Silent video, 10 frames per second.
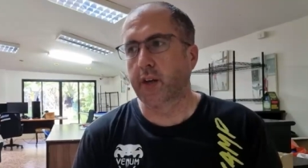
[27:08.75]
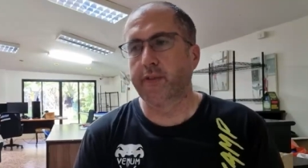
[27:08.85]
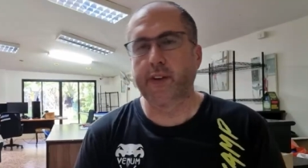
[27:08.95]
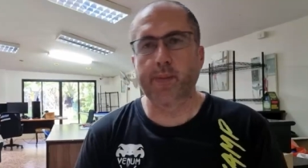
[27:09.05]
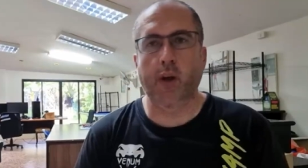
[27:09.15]

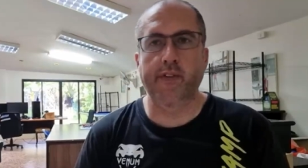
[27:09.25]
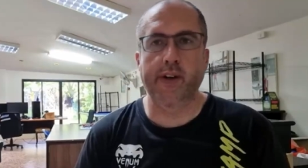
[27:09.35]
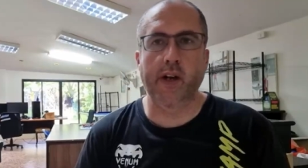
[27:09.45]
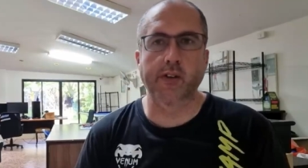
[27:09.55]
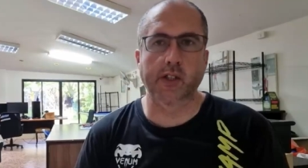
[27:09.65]
don't think my
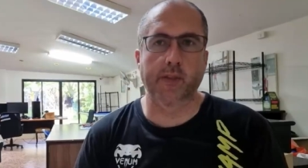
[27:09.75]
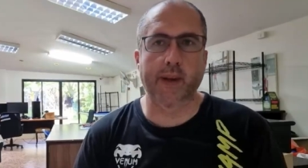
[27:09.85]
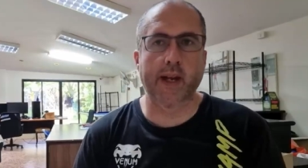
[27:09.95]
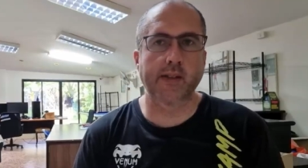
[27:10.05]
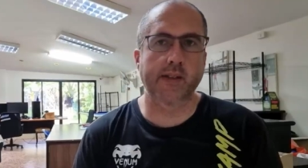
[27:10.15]
videos are
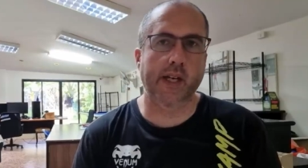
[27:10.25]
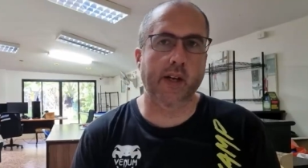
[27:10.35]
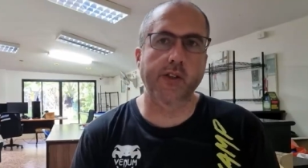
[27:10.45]
the best,